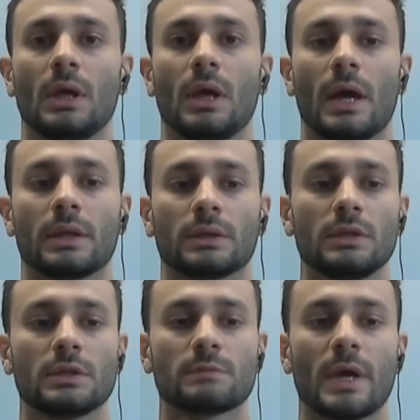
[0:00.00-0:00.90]
and
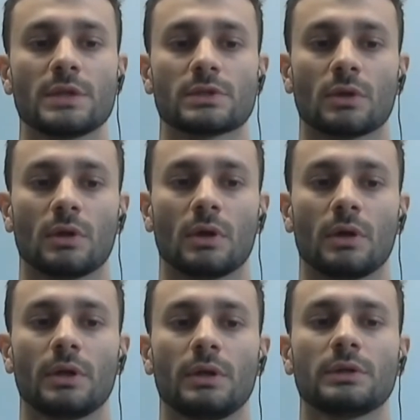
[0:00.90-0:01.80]
it is based,
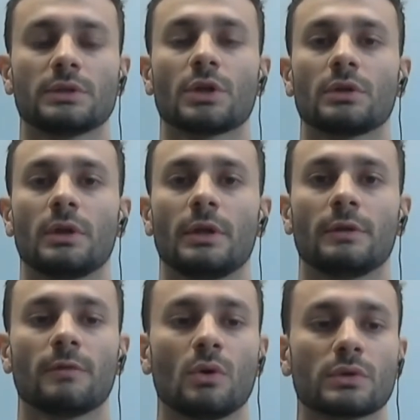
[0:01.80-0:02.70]
it internally
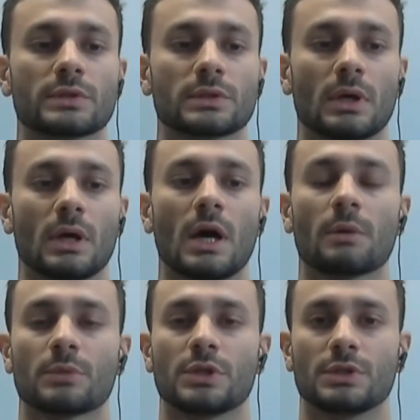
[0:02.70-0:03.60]
invokes
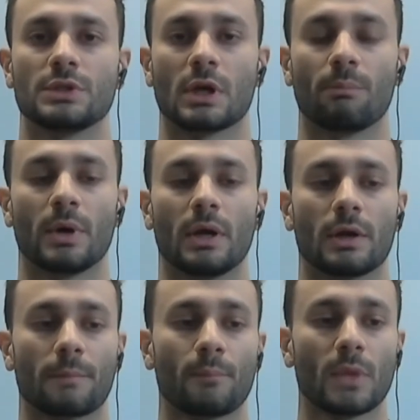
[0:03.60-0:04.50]
ARM CC
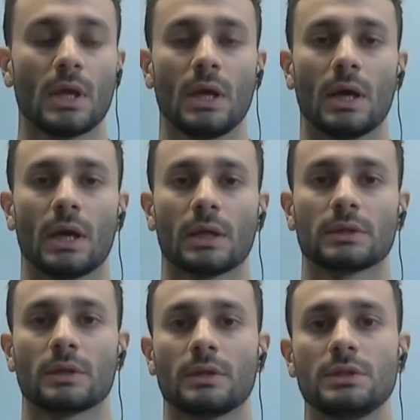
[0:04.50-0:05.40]
compiler.
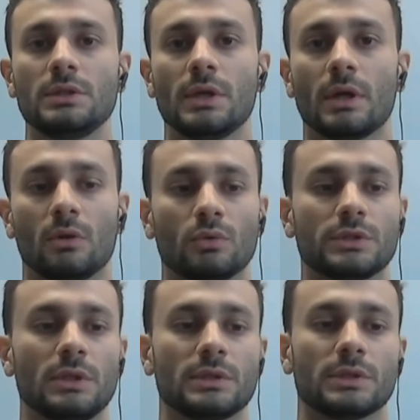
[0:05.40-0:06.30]
And the DDL
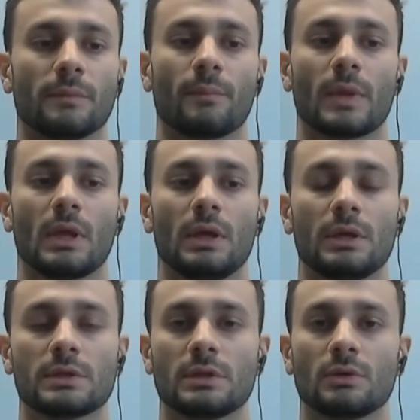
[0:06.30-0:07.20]
utility
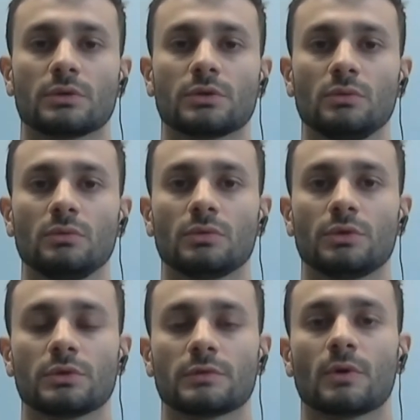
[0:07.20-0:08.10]
is the tool
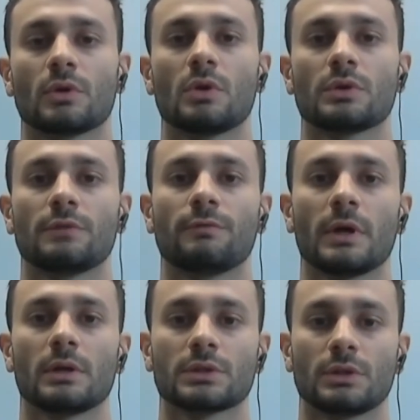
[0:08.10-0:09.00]
used for loading
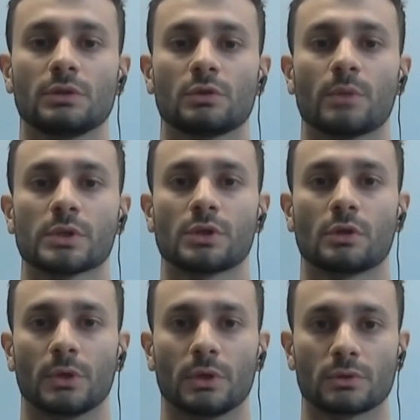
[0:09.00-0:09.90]
files into POS
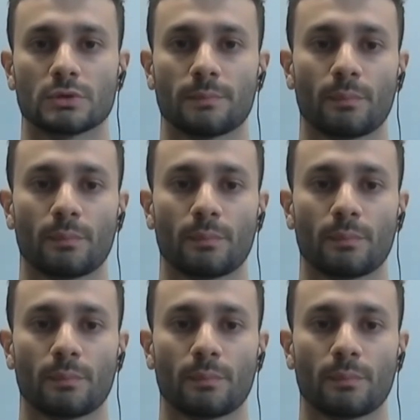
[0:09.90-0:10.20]
terminals.